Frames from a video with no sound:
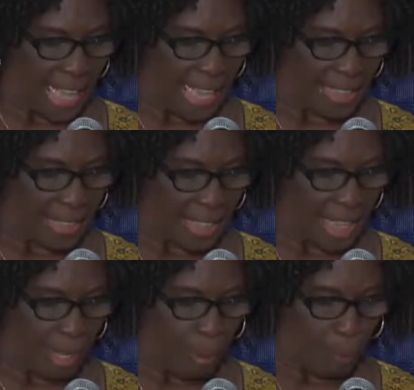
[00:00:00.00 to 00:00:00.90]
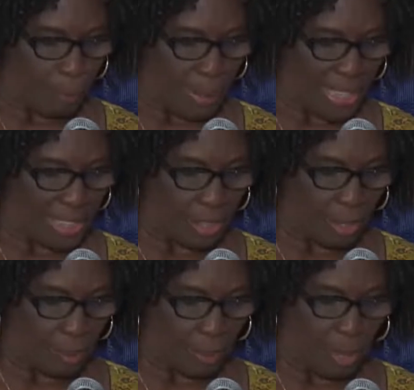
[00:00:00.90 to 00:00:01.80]
and a
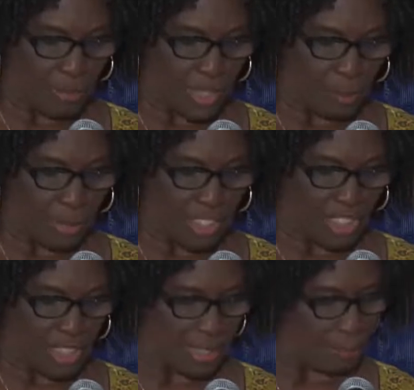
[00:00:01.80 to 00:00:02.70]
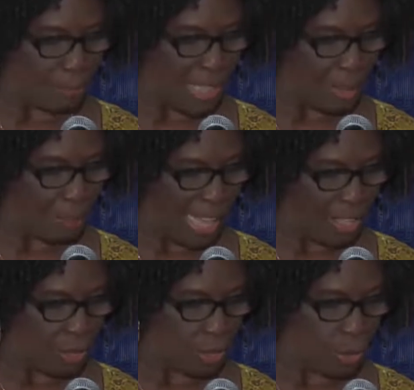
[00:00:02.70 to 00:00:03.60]
compendium of speeches made by
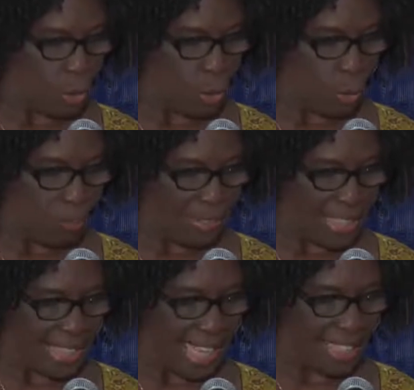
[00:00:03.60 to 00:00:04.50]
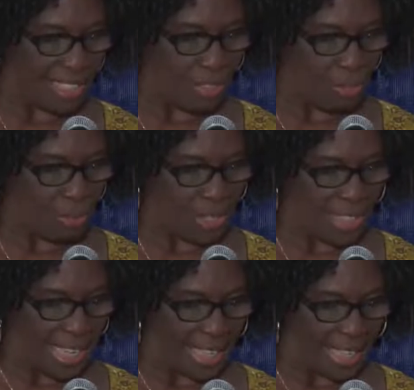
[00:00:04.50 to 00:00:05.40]
her over the last
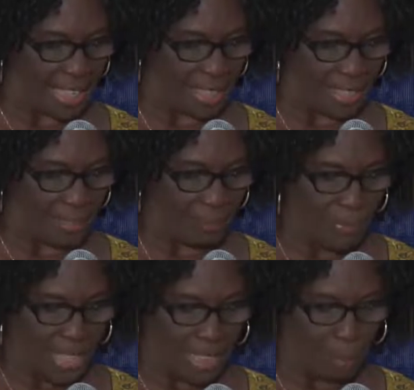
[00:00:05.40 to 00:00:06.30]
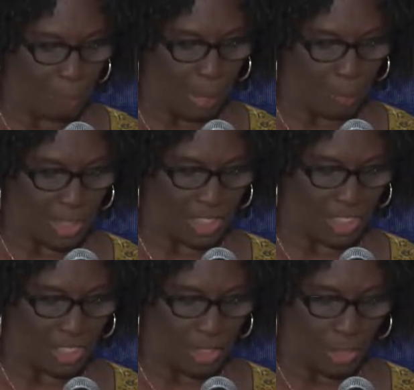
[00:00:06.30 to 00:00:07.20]
3 decades and
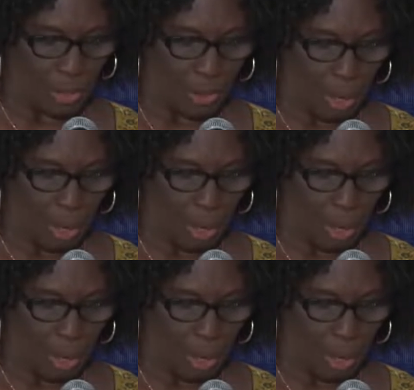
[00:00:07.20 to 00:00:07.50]
published to